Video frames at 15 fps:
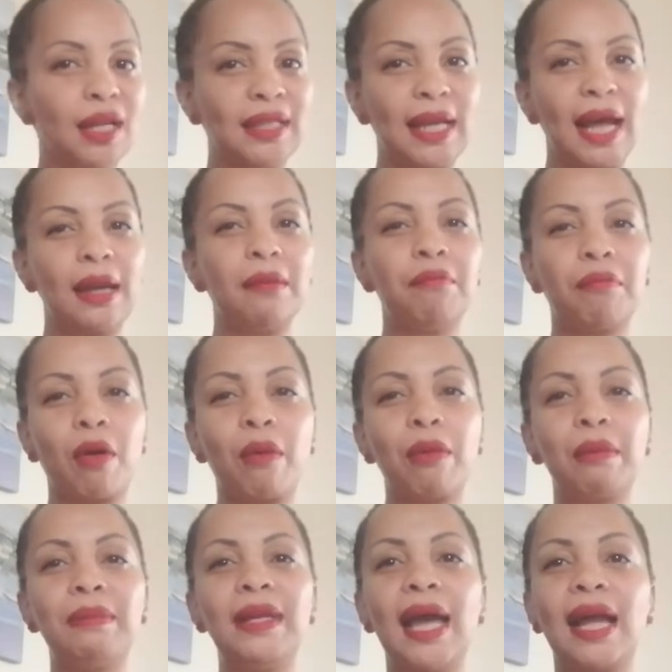done
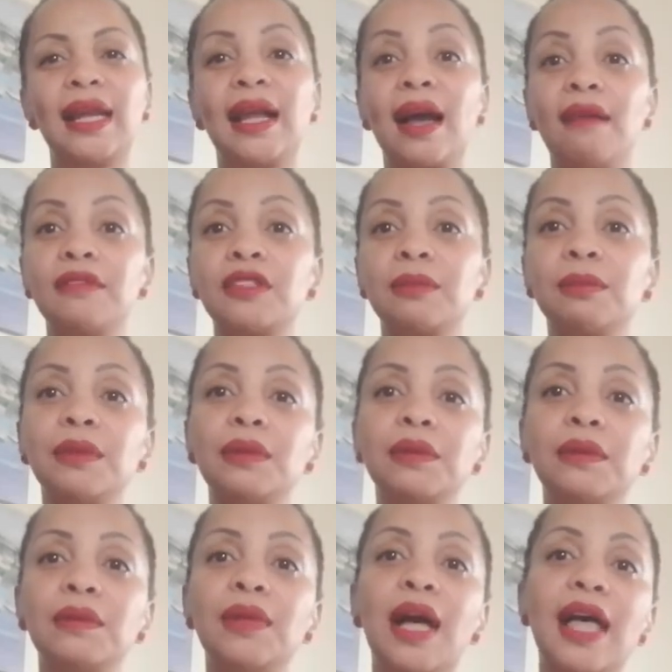probably
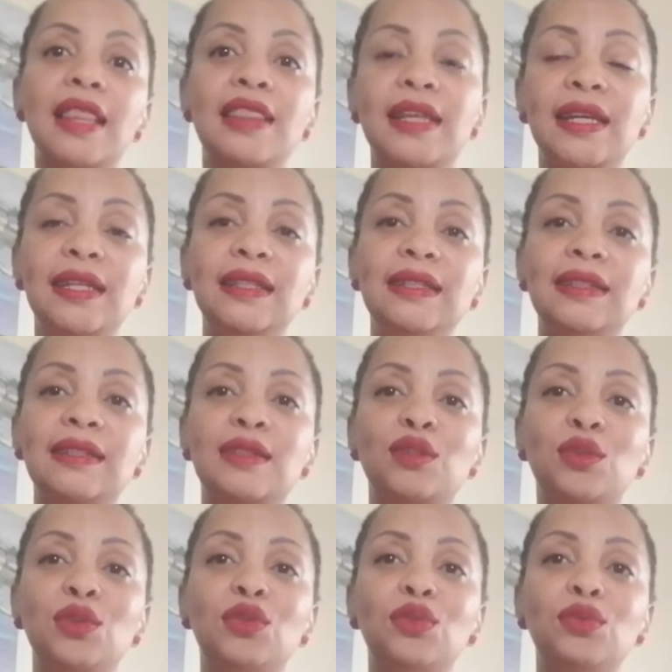uncomfortable things
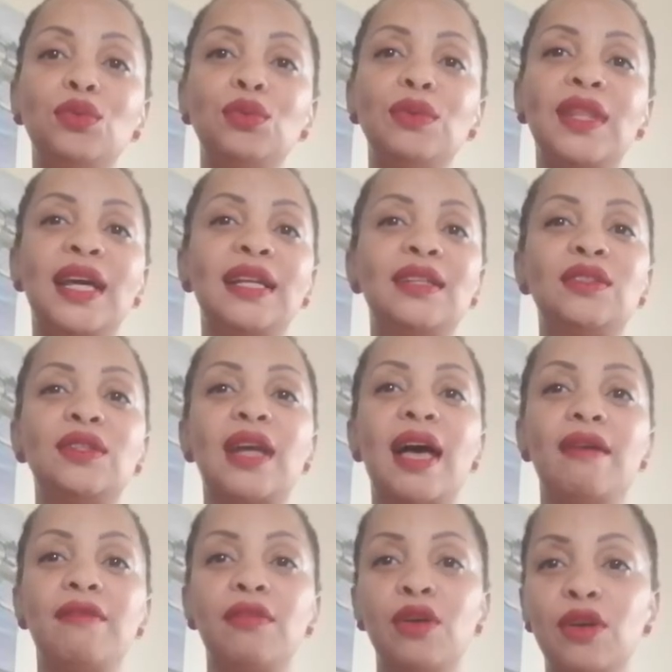to you, that
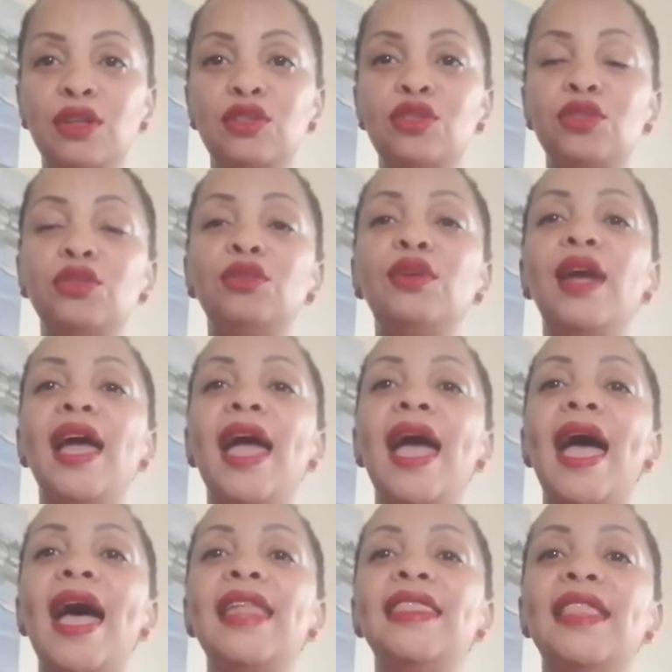have hurt you.
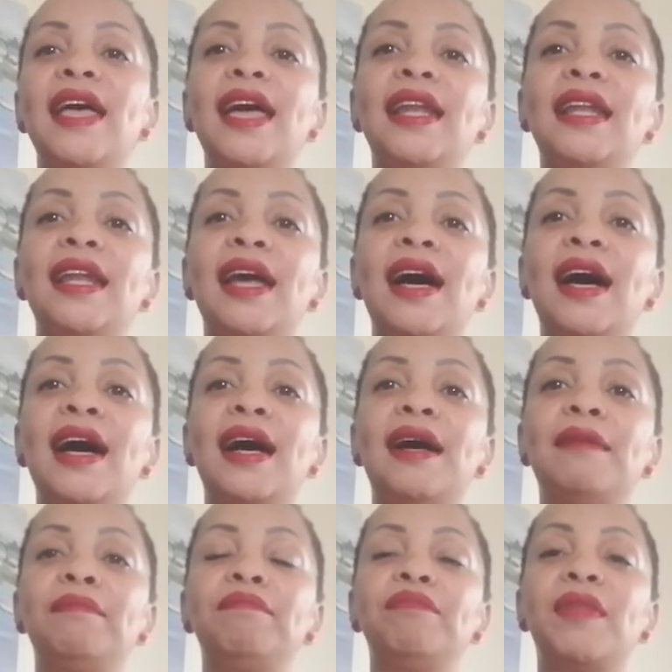And then
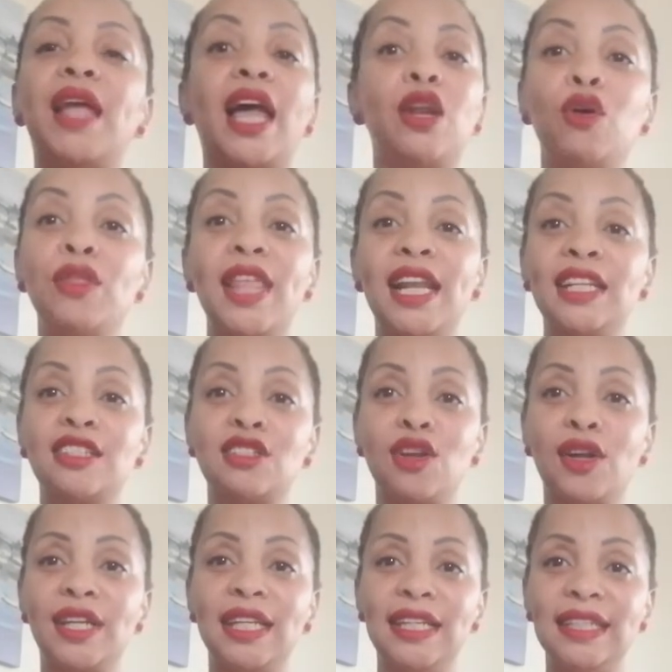I know that it's
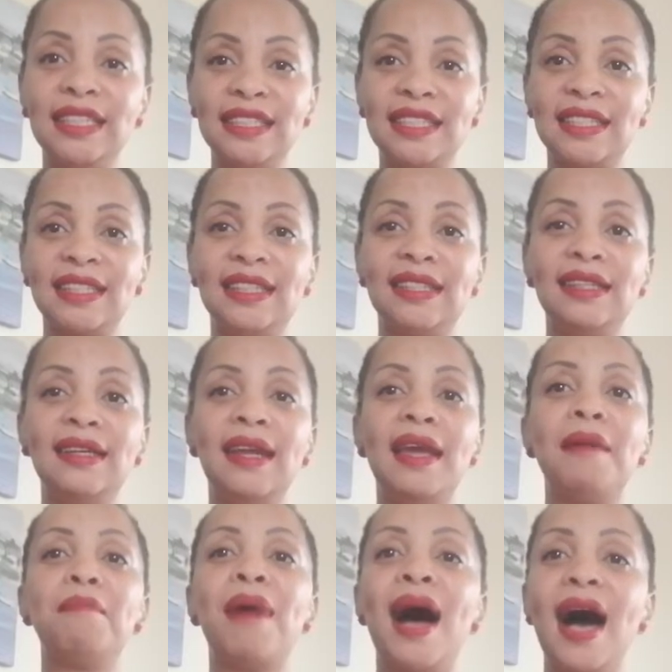not easy,
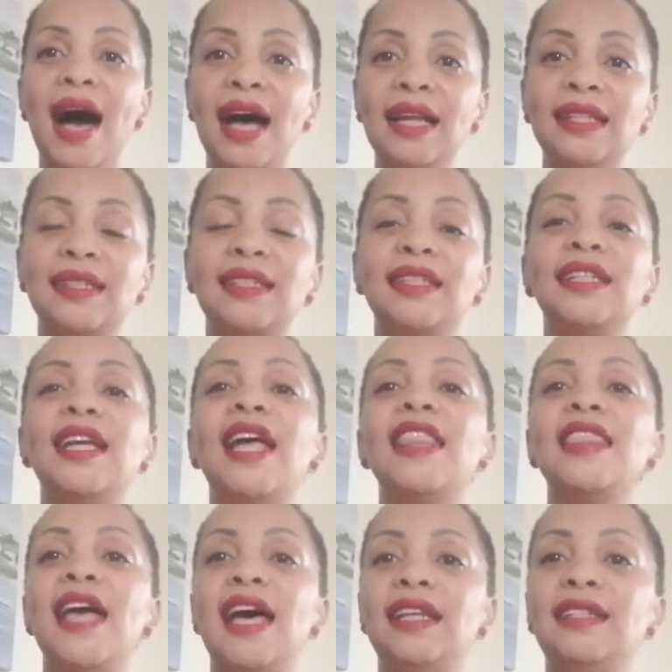but
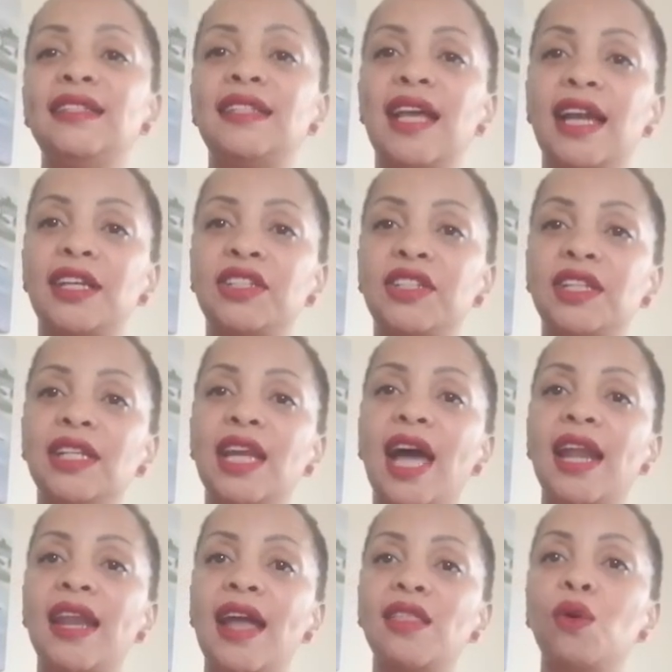that is actually
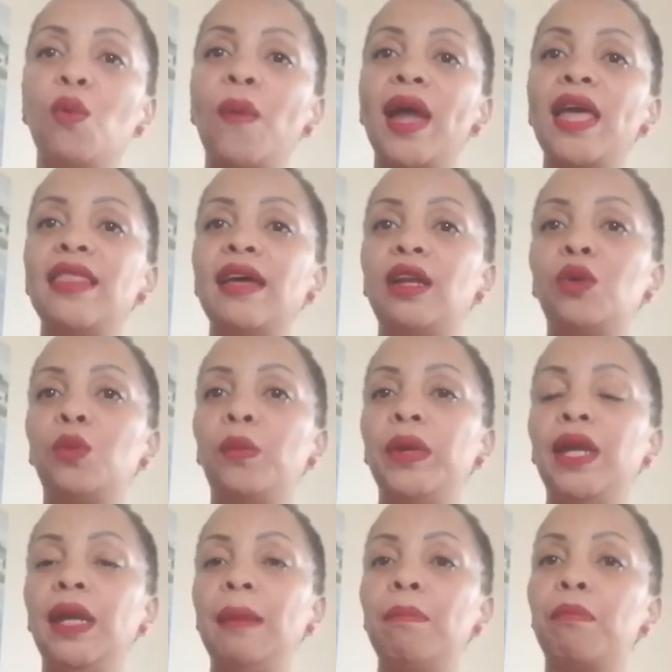another way that
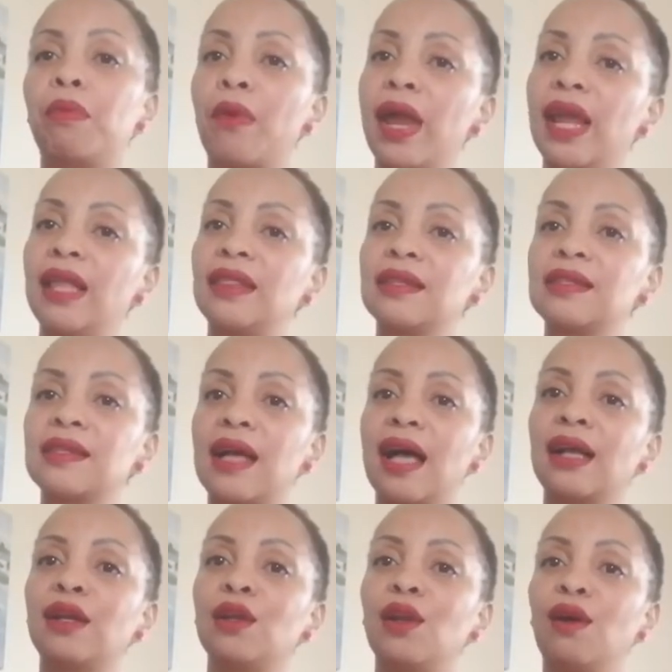we break the
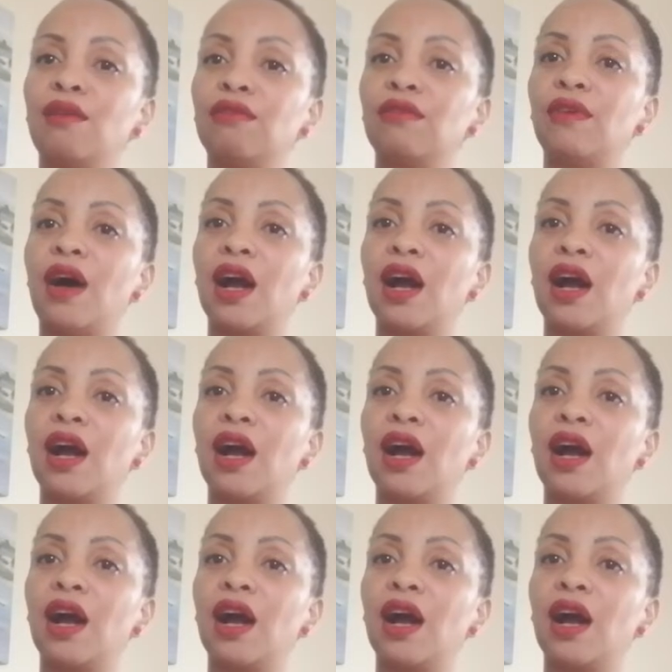cycle of